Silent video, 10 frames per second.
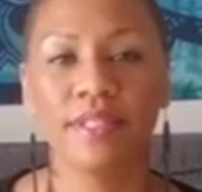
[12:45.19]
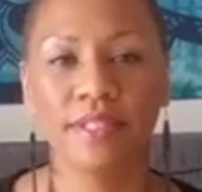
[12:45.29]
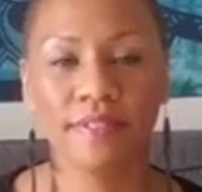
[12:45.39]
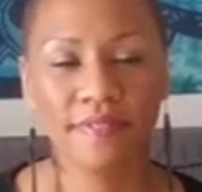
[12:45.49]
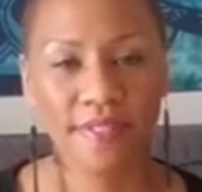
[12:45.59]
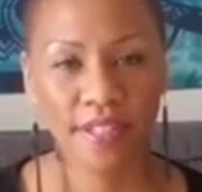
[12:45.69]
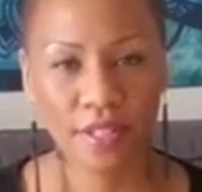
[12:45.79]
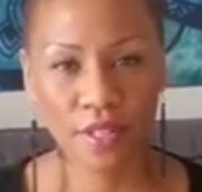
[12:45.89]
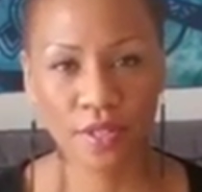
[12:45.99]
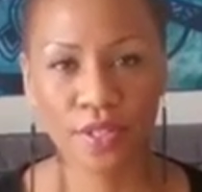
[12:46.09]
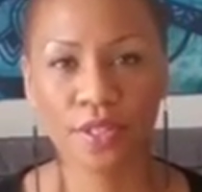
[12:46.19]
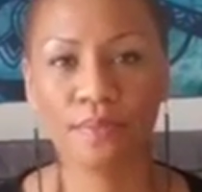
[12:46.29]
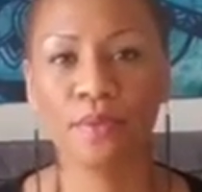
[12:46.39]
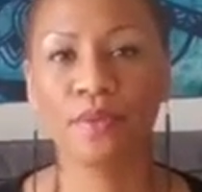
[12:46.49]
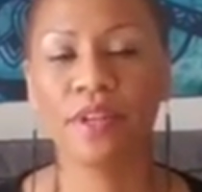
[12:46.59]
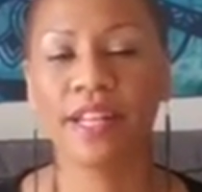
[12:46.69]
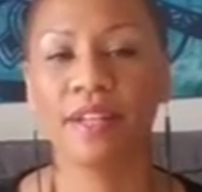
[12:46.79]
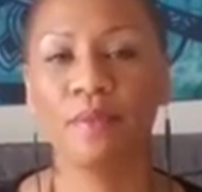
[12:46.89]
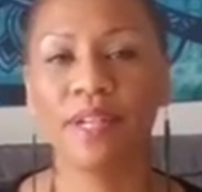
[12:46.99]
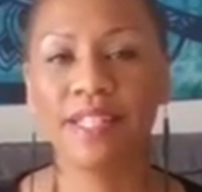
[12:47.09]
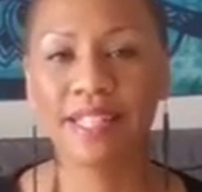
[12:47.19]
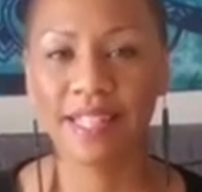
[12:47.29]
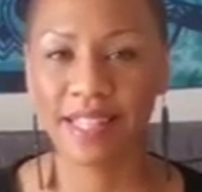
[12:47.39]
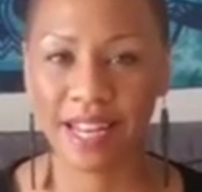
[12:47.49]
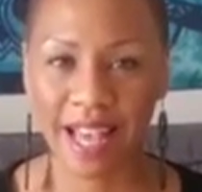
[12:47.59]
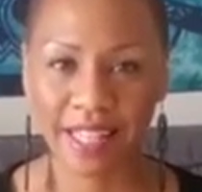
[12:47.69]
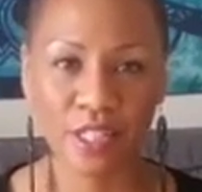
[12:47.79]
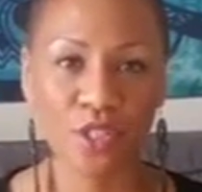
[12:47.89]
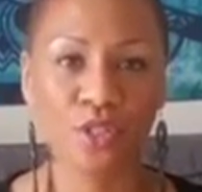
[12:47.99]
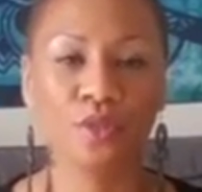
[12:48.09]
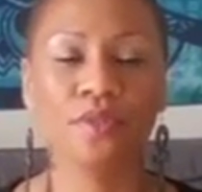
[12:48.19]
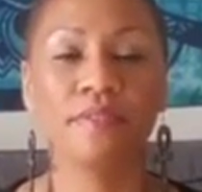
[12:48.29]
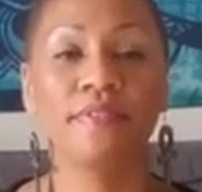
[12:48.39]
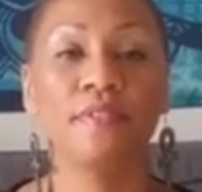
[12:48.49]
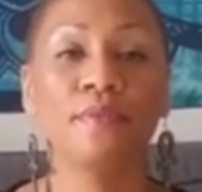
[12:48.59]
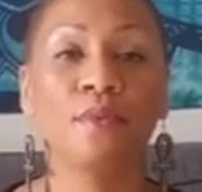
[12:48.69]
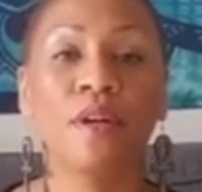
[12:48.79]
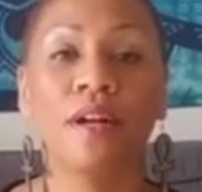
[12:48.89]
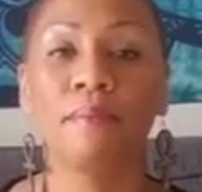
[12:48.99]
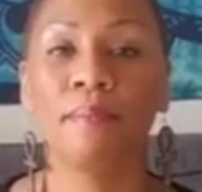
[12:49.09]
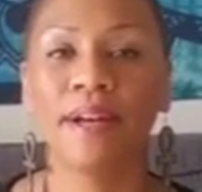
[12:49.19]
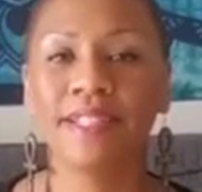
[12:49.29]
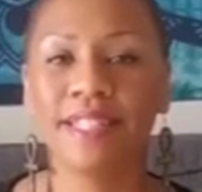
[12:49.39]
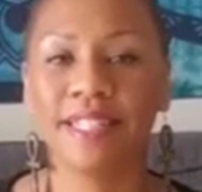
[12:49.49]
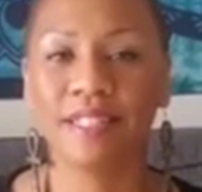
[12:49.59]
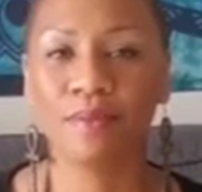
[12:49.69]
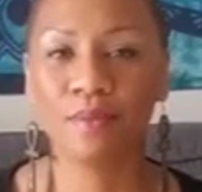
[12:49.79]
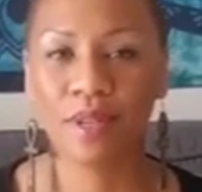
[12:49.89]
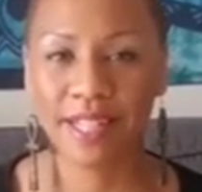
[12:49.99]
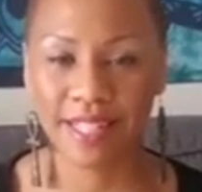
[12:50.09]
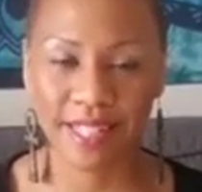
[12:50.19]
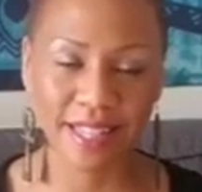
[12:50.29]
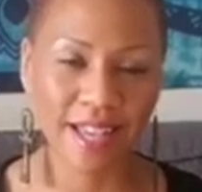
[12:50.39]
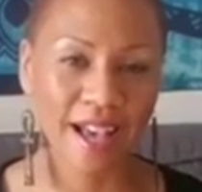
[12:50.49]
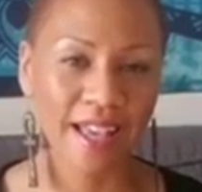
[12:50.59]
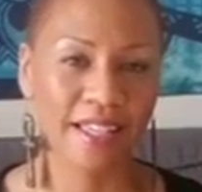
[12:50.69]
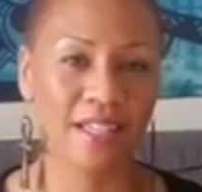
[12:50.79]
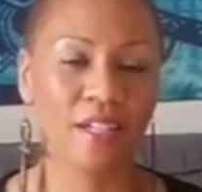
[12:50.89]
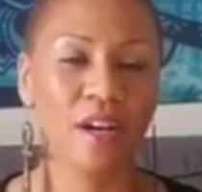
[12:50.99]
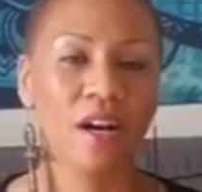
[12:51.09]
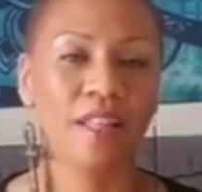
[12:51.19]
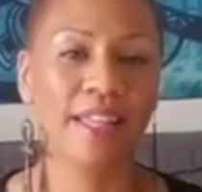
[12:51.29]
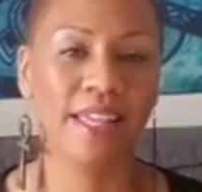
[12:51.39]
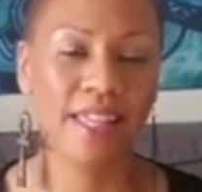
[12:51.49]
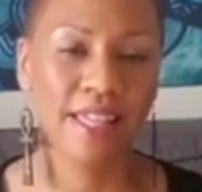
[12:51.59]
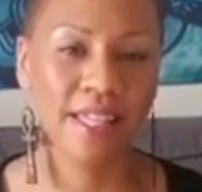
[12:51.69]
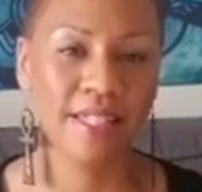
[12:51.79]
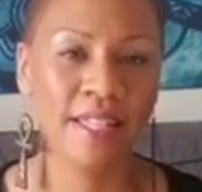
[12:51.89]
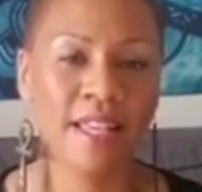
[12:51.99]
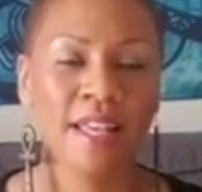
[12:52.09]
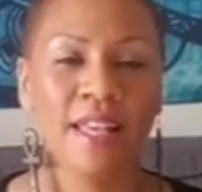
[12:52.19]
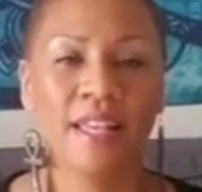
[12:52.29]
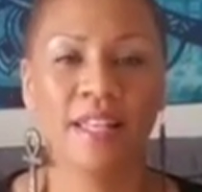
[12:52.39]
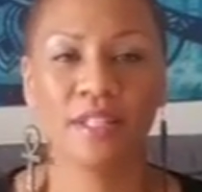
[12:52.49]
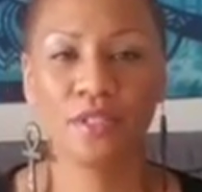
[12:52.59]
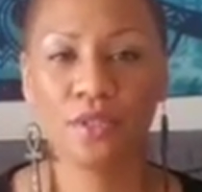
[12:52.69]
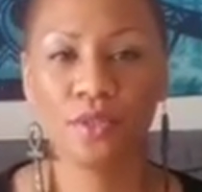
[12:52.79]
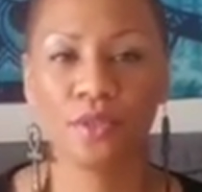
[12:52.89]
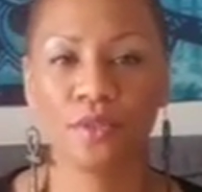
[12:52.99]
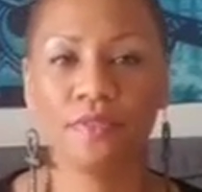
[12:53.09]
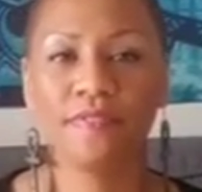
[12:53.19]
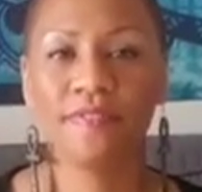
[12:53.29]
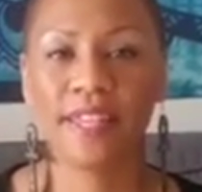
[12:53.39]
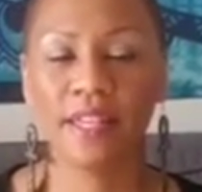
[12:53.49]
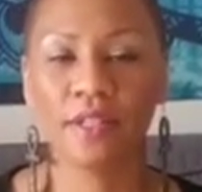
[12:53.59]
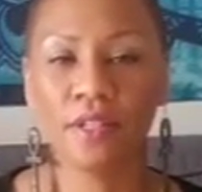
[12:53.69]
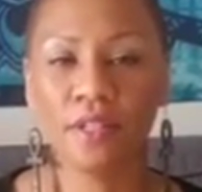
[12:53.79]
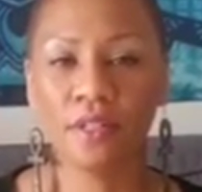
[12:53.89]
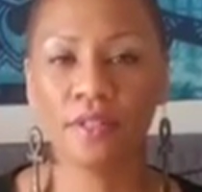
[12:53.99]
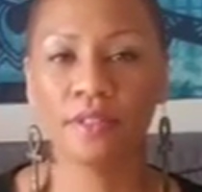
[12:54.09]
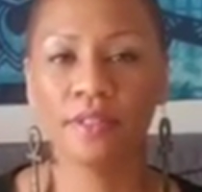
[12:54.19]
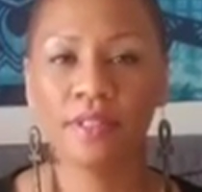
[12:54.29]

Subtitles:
to feel supported? What is it that I can do to feel more abundant? What is it that I can call in to feel,